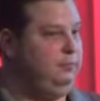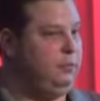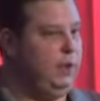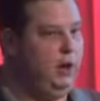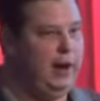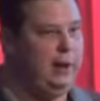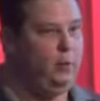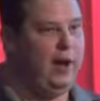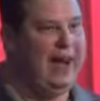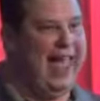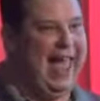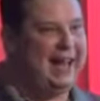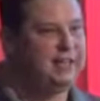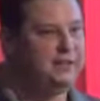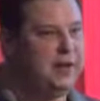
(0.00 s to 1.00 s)
All right, what
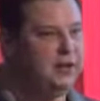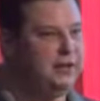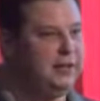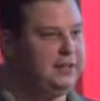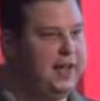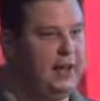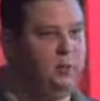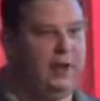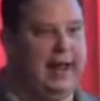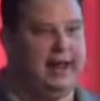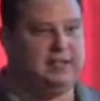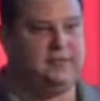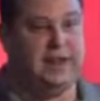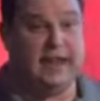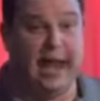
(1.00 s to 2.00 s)
ads have I clicked on? What
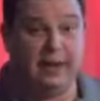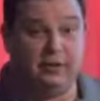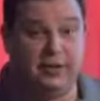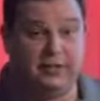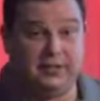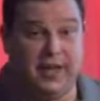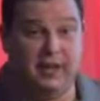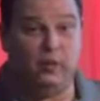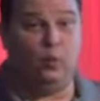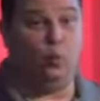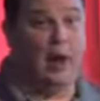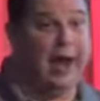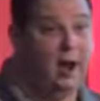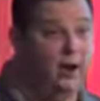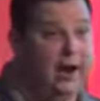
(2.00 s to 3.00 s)
ads have I not clicked on?
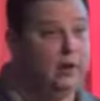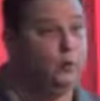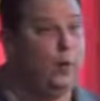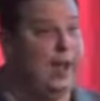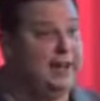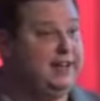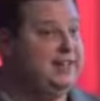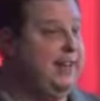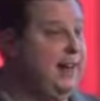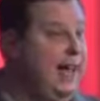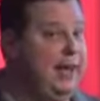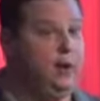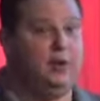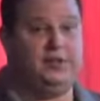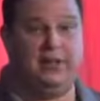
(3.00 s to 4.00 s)
Where and when did
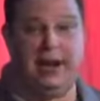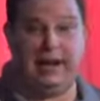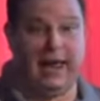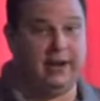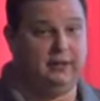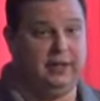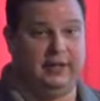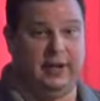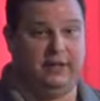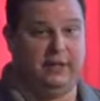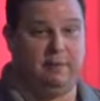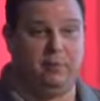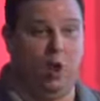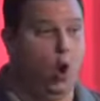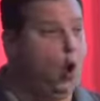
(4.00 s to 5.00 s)
I or did I not click on them?
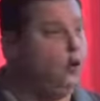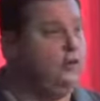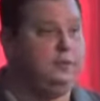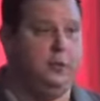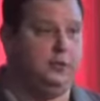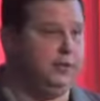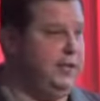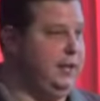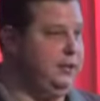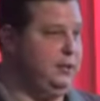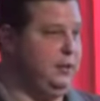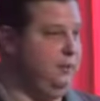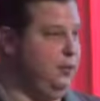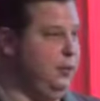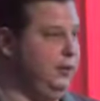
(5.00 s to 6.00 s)
All of those things are
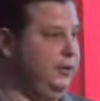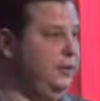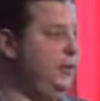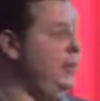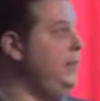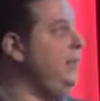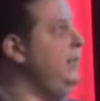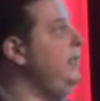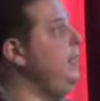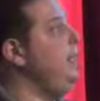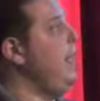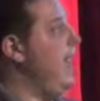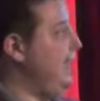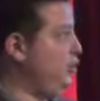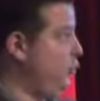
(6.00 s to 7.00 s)
important,
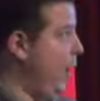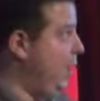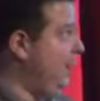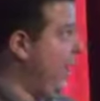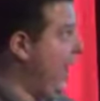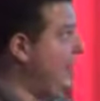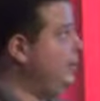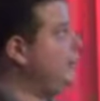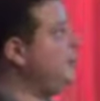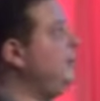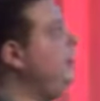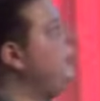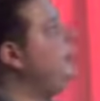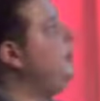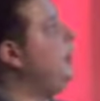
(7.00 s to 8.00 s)
as well as
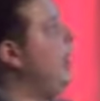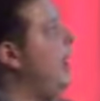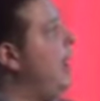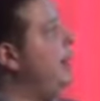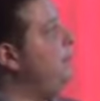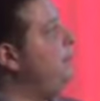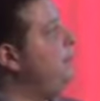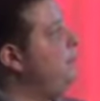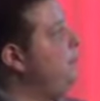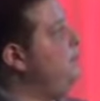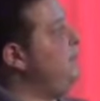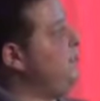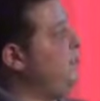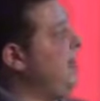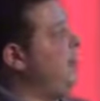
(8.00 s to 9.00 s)
the
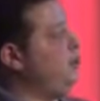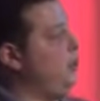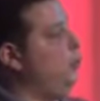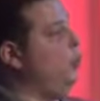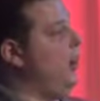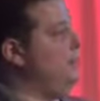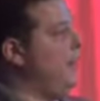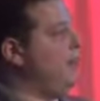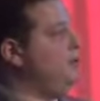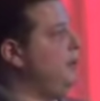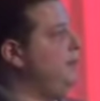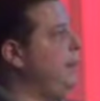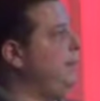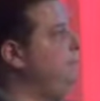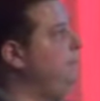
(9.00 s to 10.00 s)
visitation, where I've actually
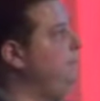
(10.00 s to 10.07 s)
been.